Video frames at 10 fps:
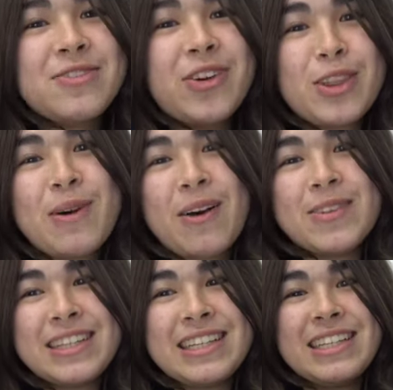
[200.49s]
further
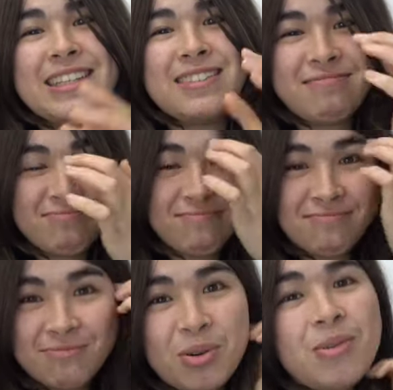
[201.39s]
maths is
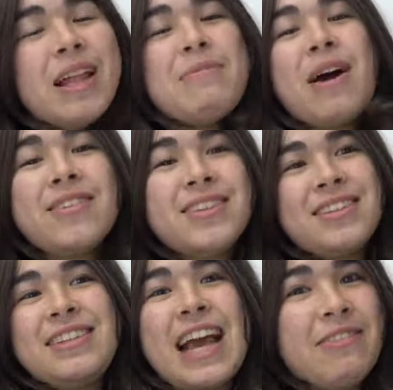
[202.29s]
like maths,
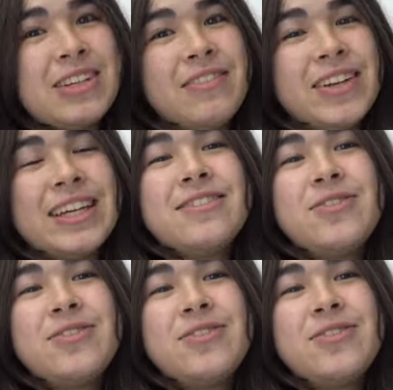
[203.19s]
you have to have it.